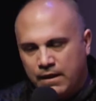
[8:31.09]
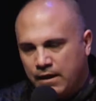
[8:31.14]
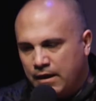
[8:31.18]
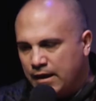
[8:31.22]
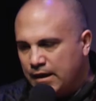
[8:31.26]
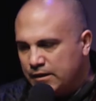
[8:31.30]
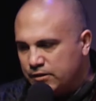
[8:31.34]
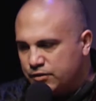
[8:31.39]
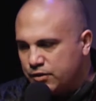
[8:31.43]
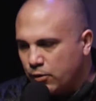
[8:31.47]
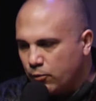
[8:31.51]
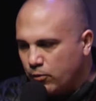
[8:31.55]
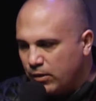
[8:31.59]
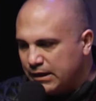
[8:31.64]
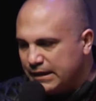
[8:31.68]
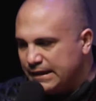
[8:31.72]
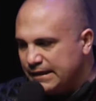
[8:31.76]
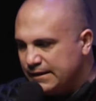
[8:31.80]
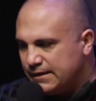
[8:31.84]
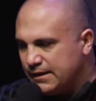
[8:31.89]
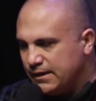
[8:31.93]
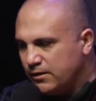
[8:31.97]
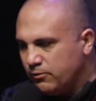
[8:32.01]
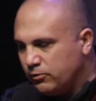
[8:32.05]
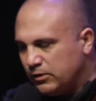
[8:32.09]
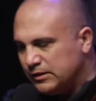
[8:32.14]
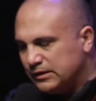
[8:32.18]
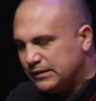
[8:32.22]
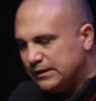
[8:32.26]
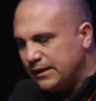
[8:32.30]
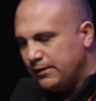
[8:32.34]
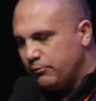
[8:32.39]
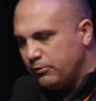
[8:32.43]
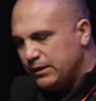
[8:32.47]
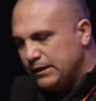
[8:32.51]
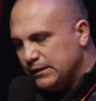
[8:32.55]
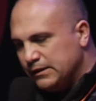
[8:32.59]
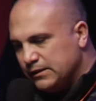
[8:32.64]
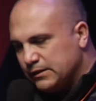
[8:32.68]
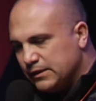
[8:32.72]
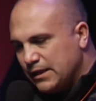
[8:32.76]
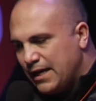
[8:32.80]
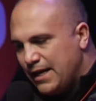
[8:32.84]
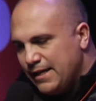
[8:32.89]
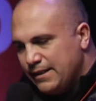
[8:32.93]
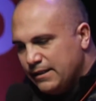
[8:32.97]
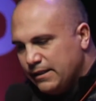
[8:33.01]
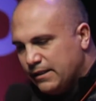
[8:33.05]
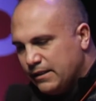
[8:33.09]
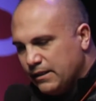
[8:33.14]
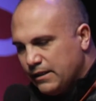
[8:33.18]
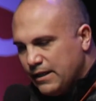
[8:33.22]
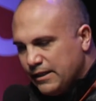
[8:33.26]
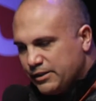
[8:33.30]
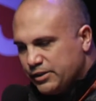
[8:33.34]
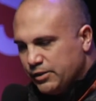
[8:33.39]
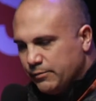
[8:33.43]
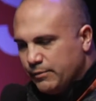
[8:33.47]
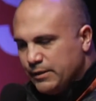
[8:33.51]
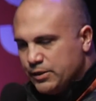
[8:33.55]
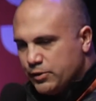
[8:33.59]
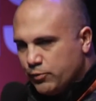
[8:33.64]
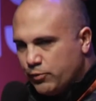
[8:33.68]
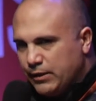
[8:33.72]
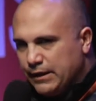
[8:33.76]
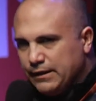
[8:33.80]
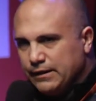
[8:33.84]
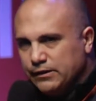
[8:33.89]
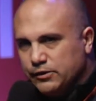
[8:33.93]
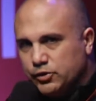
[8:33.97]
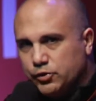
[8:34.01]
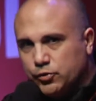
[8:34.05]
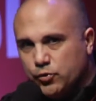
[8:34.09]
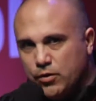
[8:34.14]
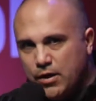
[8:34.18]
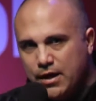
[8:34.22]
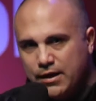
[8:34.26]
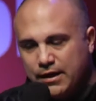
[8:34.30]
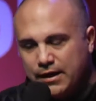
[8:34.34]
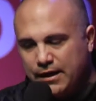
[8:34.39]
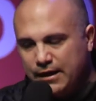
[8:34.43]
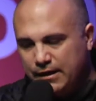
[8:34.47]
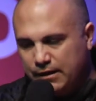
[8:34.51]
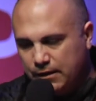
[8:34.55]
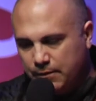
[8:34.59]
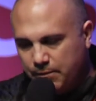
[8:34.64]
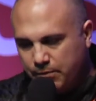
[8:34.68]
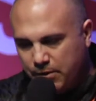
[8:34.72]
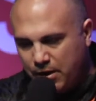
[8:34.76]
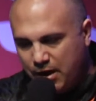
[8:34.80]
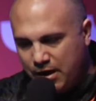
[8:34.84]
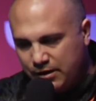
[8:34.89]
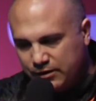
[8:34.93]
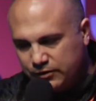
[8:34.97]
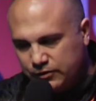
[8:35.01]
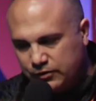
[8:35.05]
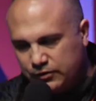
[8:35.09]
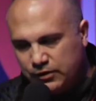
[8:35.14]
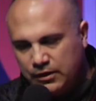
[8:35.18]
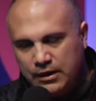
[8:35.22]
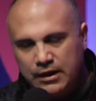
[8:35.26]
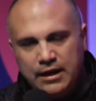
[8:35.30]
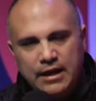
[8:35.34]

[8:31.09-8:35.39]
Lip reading: And so what he did was he redesigned the connection between the truck and the box,